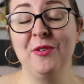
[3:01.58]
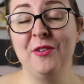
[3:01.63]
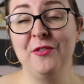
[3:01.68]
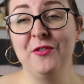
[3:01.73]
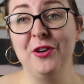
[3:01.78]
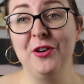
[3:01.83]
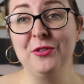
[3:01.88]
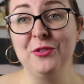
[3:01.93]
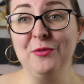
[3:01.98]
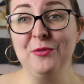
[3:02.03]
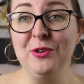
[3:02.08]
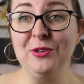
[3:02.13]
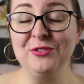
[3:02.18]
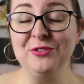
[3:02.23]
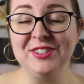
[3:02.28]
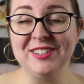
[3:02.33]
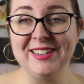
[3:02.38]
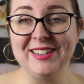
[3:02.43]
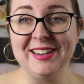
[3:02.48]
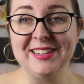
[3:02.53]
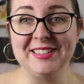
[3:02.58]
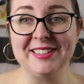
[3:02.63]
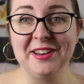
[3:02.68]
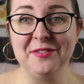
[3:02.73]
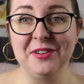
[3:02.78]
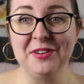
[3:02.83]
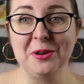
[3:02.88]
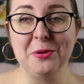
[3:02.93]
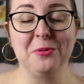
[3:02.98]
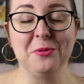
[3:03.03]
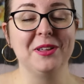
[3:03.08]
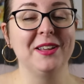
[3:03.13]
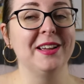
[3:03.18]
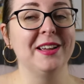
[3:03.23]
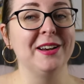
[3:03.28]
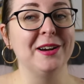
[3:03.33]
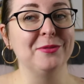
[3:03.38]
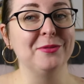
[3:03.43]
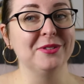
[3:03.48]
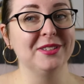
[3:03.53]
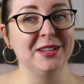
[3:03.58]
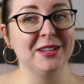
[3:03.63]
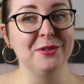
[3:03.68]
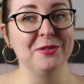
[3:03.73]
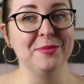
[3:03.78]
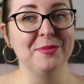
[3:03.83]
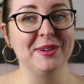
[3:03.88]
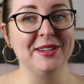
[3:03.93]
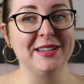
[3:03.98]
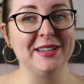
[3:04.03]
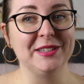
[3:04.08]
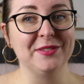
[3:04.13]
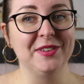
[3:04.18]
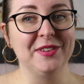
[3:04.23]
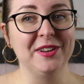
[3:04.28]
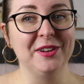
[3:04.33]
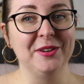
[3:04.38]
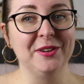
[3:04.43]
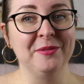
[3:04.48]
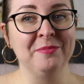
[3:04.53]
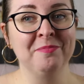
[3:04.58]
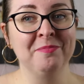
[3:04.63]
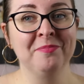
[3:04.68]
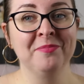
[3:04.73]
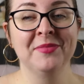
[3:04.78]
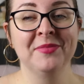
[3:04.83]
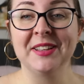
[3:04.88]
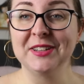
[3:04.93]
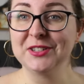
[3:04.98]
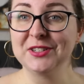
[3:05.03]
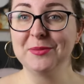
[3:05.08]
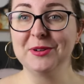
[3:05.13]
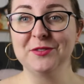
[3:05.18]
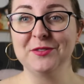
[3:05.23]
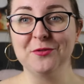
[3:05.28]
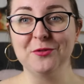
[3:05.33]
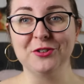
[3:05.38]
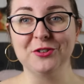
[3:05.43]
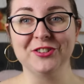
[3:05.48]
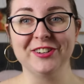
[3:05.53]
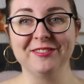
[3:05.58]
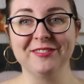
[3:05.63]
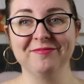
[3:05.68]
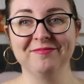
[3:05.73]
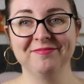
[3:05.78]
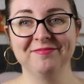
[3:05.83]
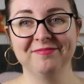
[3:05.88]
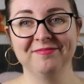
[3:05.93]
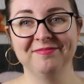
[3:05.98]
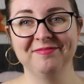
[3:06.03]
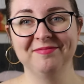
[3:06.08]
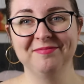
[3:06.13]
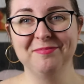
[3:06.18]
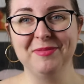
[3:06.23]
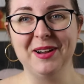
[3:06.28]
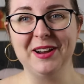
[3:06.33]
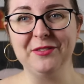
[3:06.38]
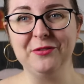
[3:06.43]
wherever you are in the world, you're staying safe and healthy, and I will see you in my next video. Thanks so much for watching. Bye